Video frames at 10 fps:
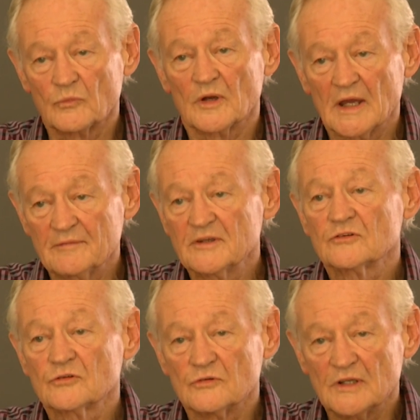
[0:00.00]
having
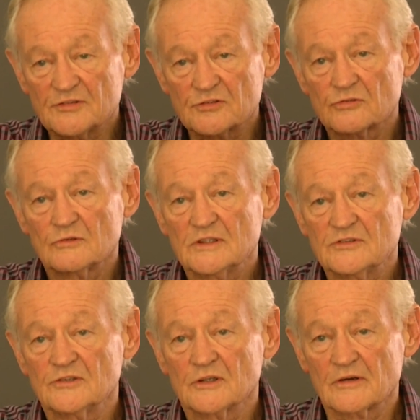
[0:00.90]
to necessarily
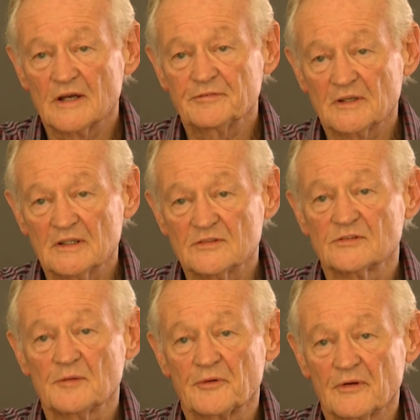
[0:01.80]
geographically
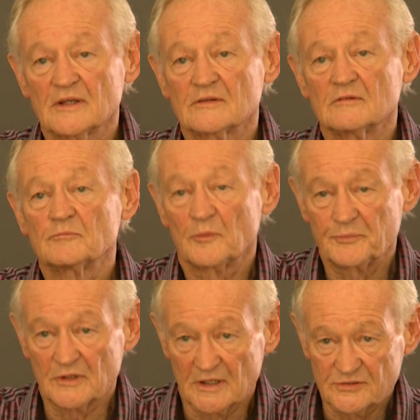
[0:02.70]
separate
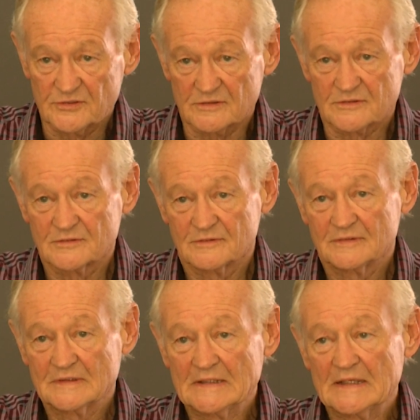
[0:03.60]
populations.
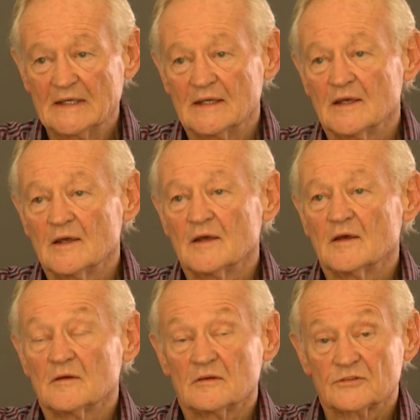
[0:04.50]

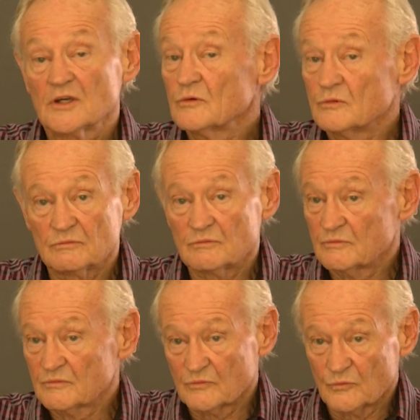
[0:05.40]
So
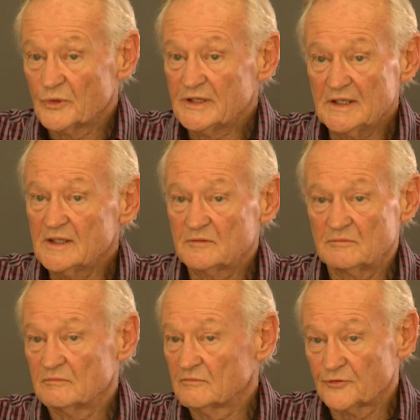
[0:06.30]
we
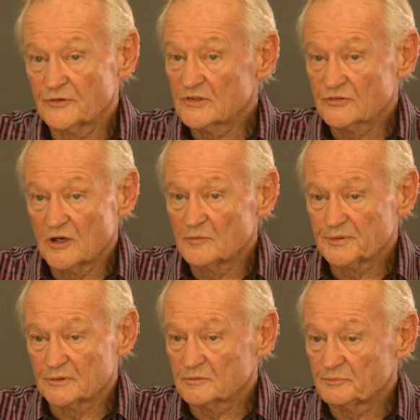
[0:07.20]
need, for
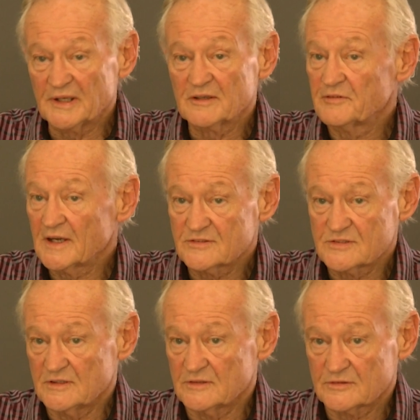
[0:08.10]
example, better
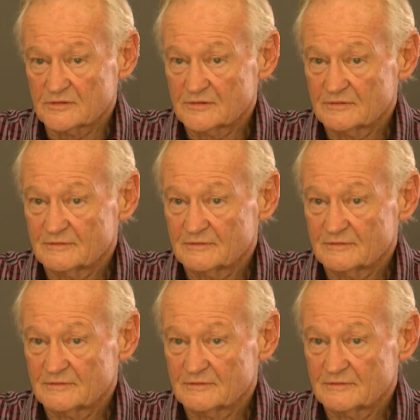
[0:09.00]
vaccines.